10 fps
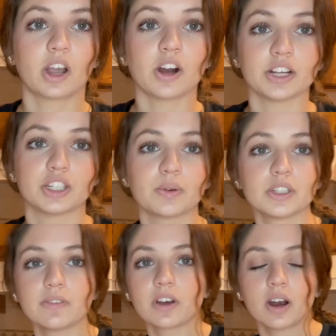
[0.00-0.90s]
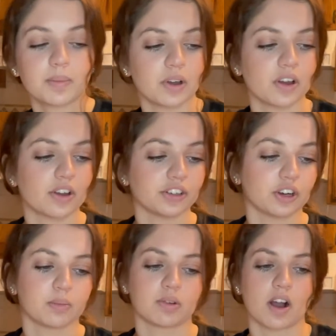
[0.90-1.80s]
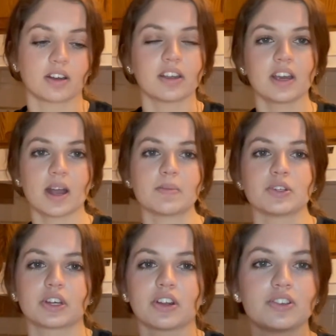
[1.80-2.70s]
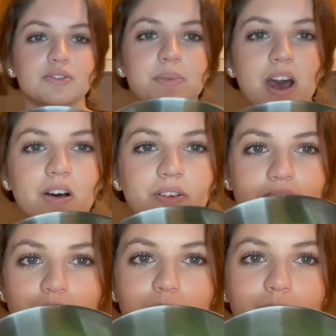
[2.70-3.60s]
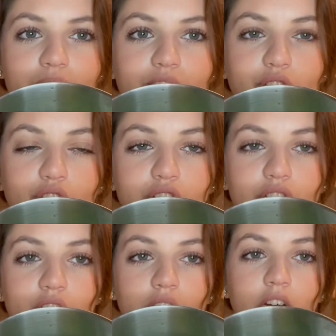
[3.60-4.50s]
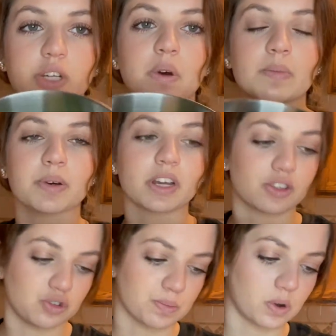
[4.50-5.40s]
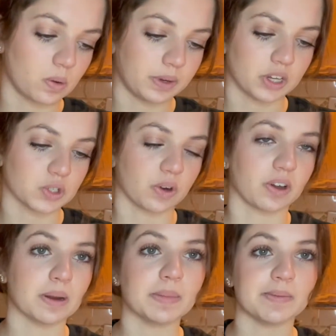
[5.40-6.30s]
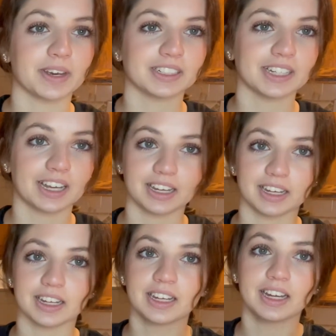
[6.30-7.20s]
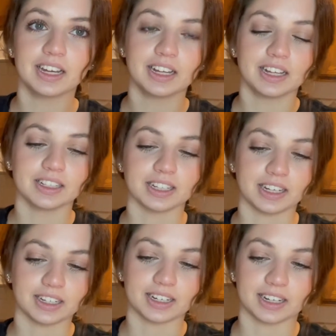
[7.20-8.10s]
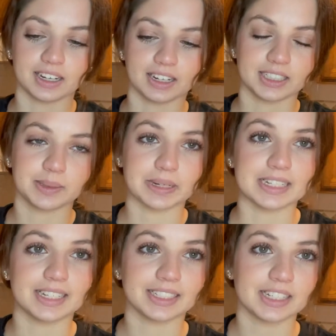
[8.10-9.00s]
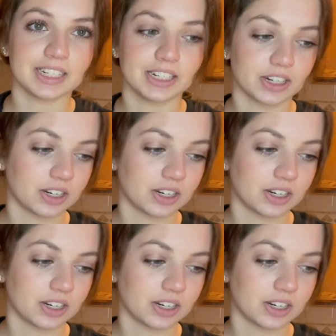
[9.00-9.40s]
right, so once you've cut up all your broccoli, I'm just gonna do about that much. You wanna put it into a bowl because we're gonna be mixing like spices in here.